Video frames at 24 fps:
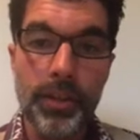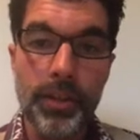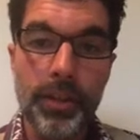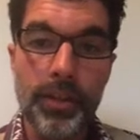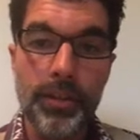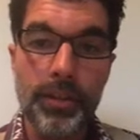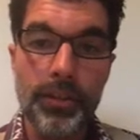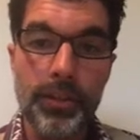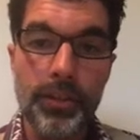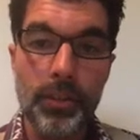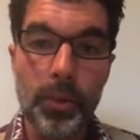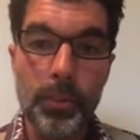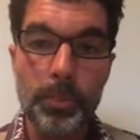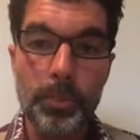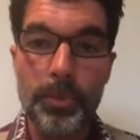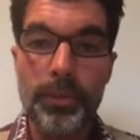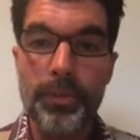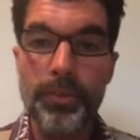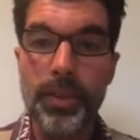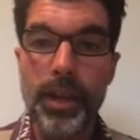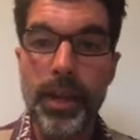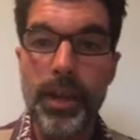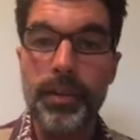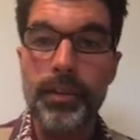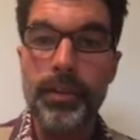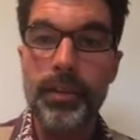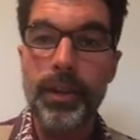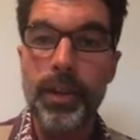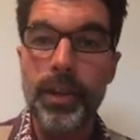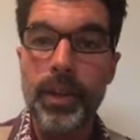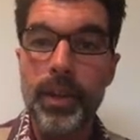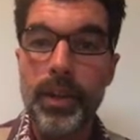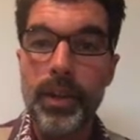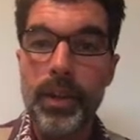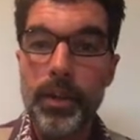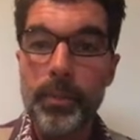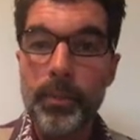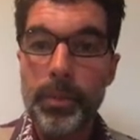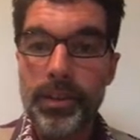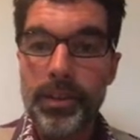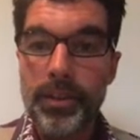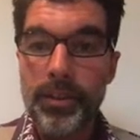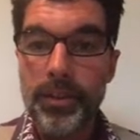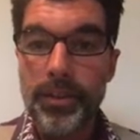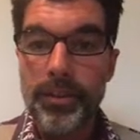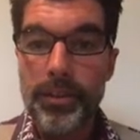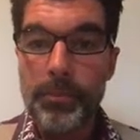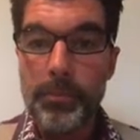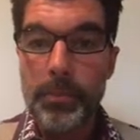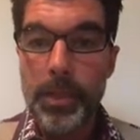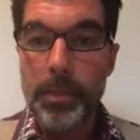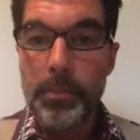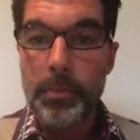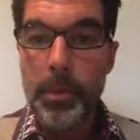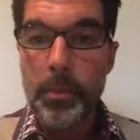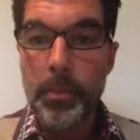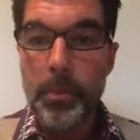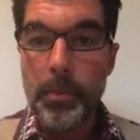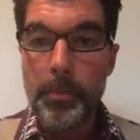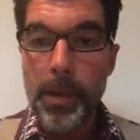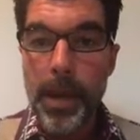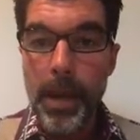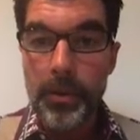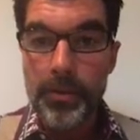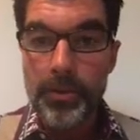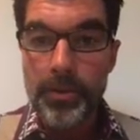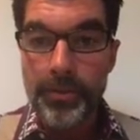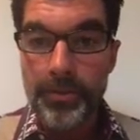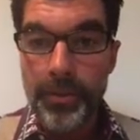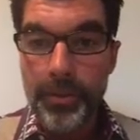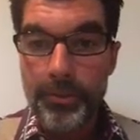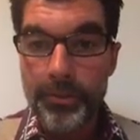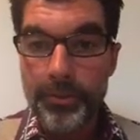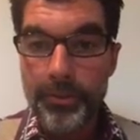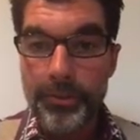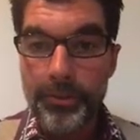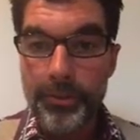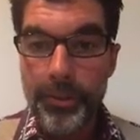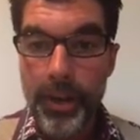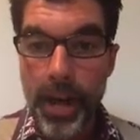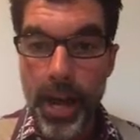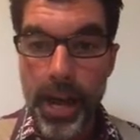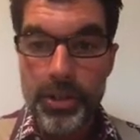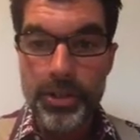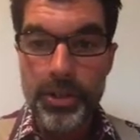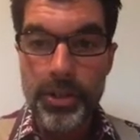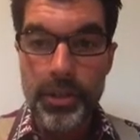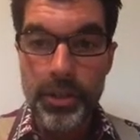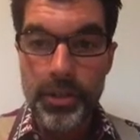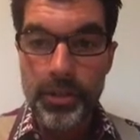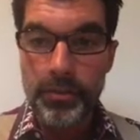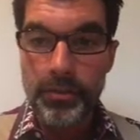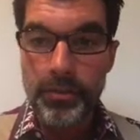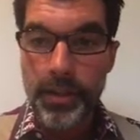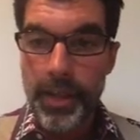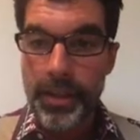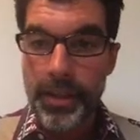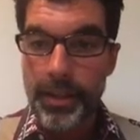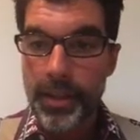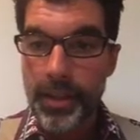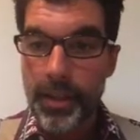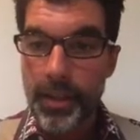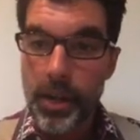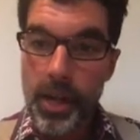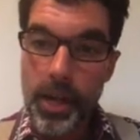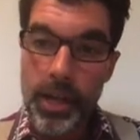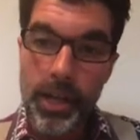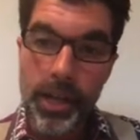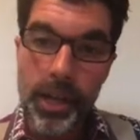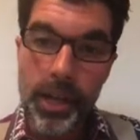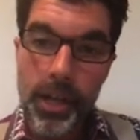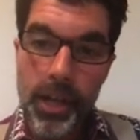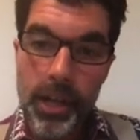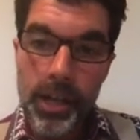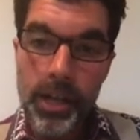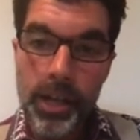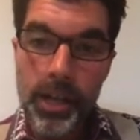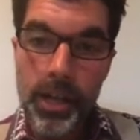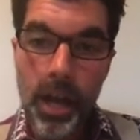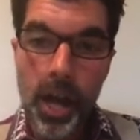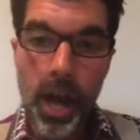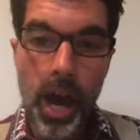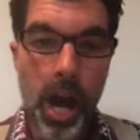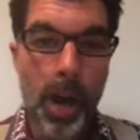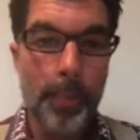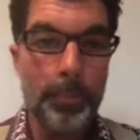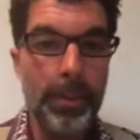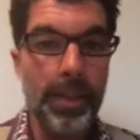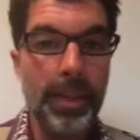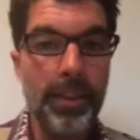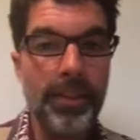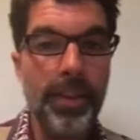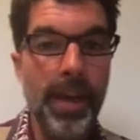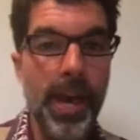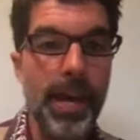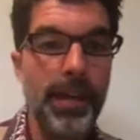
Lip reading: is 0%. But there is a minimum amount of a fraction right there. I'm going to copy that